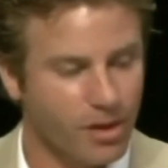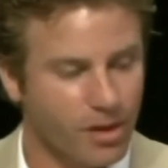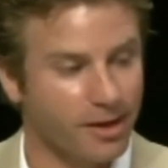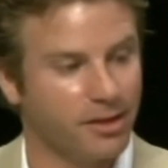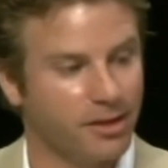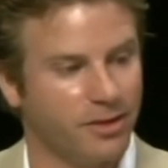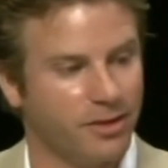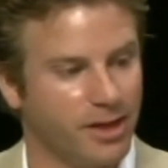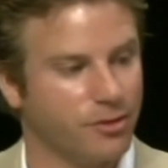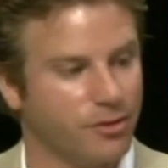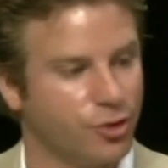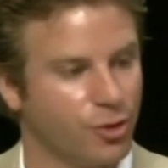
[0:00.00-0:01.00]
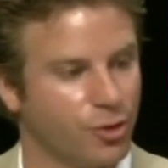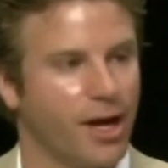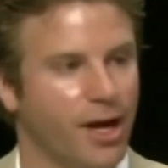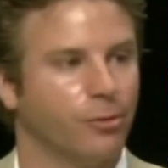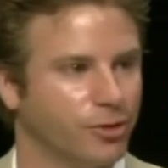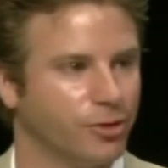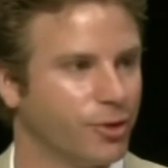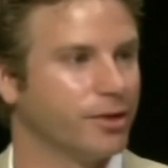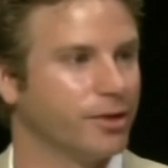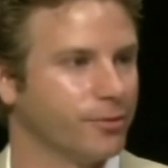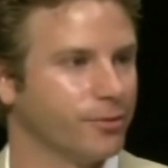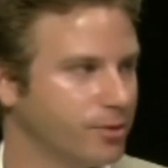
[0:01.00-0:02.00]
activities down the shore, that would
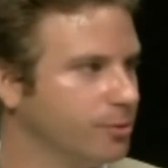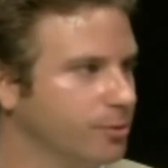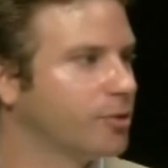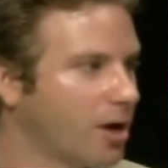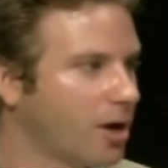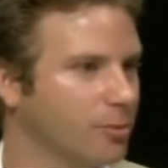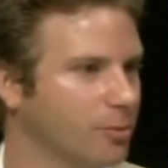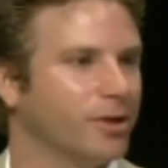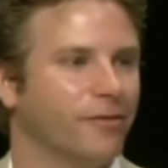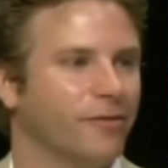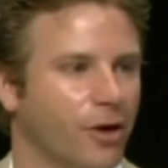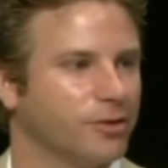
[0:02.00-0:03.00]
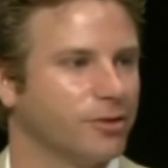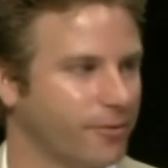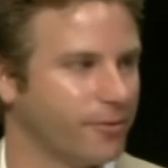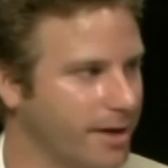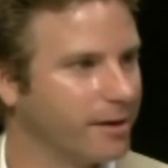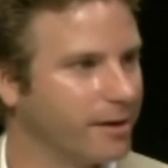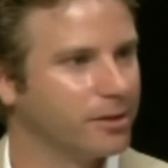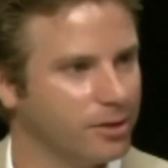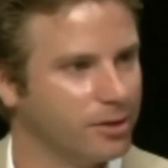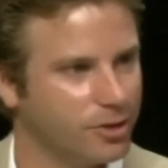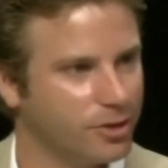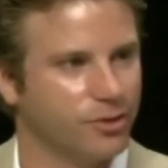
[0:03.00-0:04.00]
transfer into talking with lifeguards, finding out the
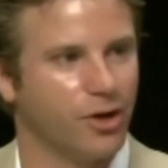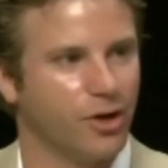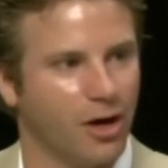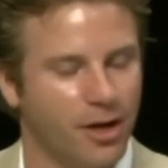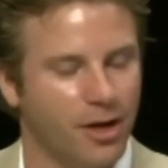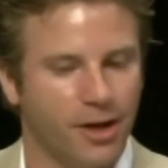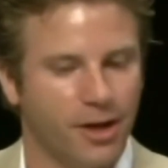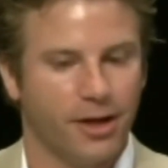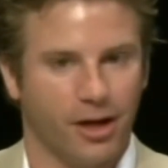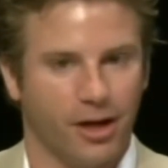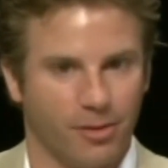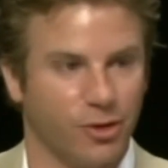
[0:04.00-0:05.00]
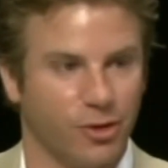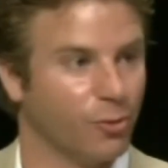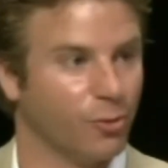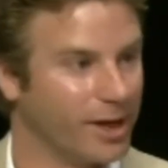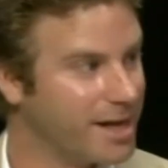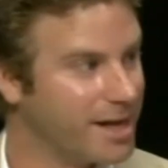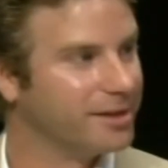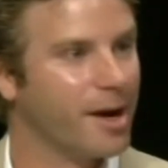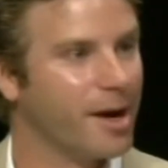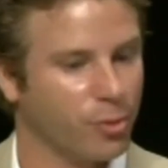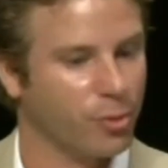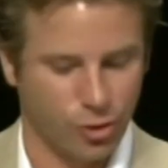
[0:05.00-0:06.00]
conditions are. When handed
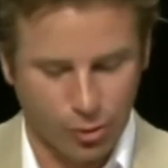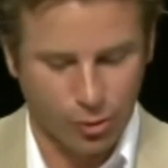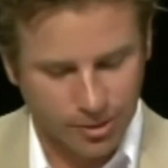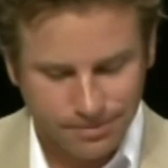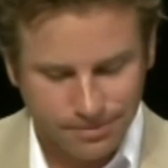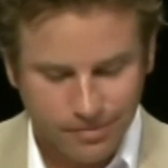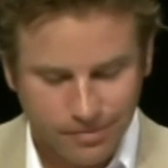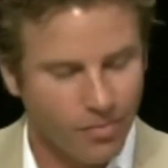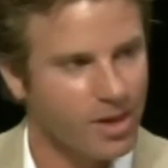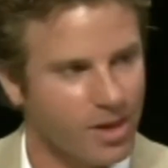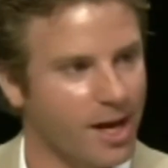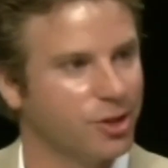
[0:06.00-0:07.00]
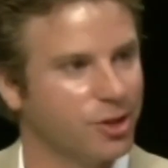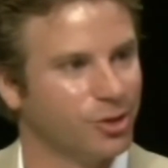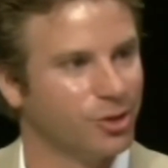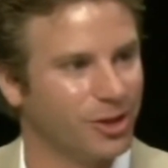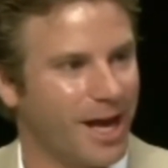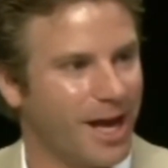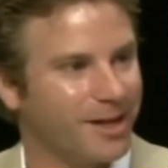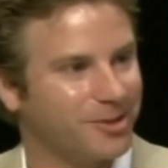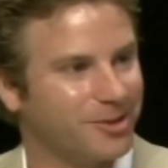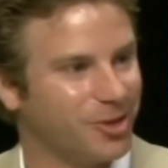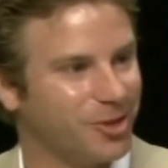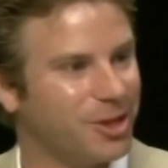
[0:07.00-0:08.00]
that brochure, actually looking at it,
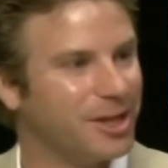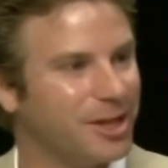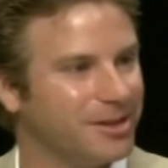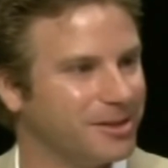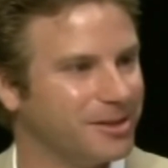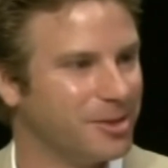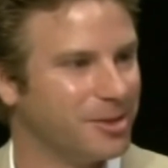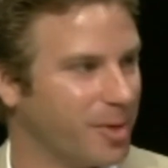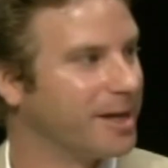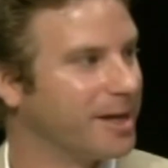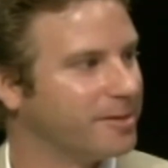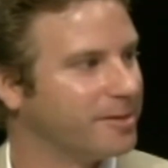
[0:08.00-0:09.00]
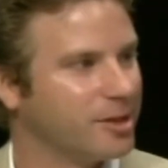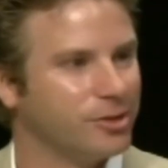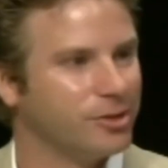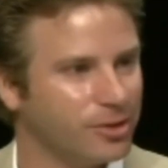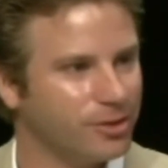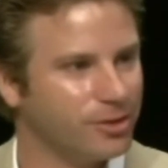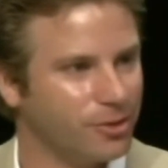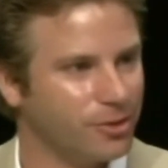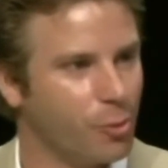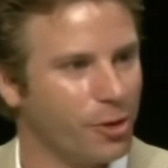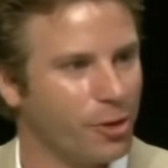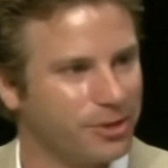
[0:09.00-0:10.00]
studying it, and paying attention to the
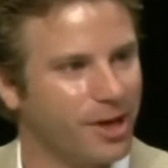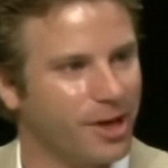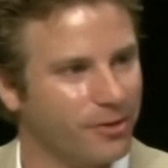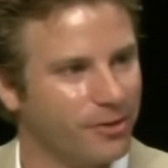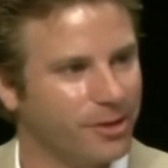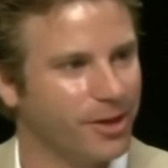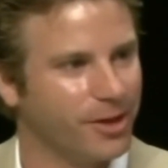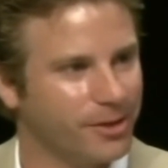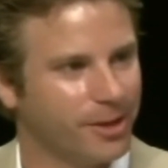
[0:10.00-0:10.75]
warnings that are in there.